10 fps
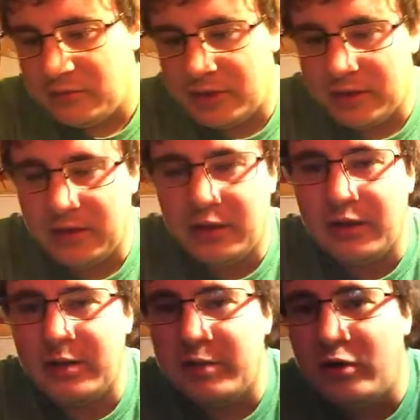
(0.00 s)
went and
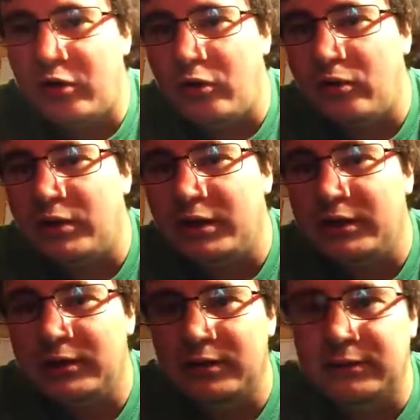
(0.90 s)
dug him a hole
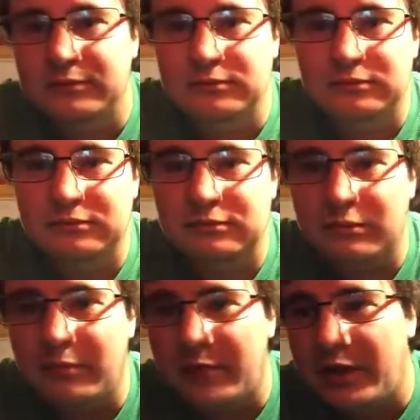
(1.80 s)
and
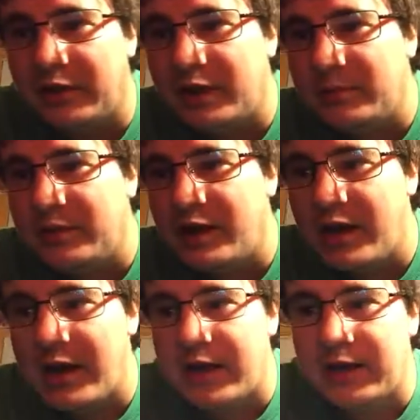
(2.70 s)
buried him
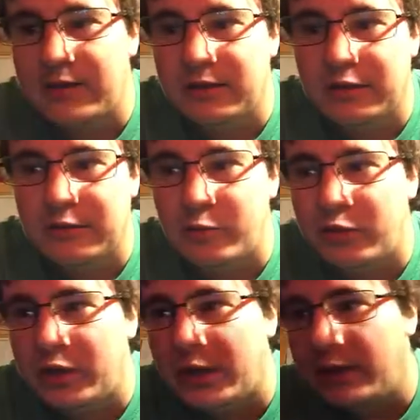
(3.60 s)
today, this
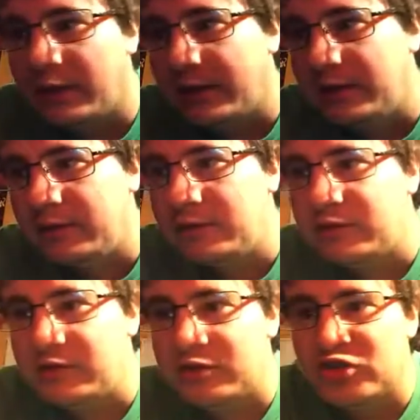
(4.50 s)
morning at like
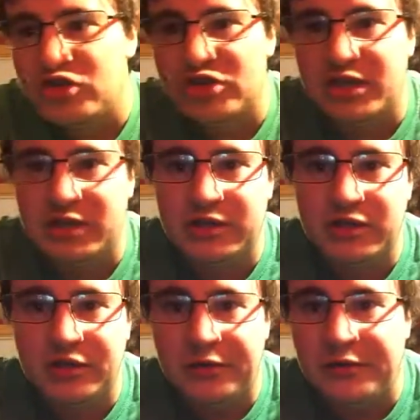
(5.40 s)

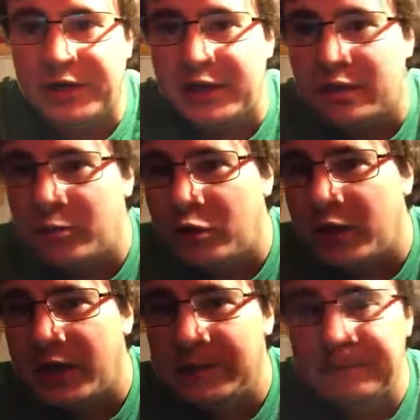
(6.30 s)
6.30 in the
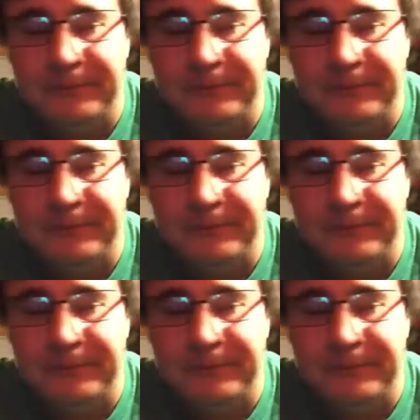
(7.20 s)
morning.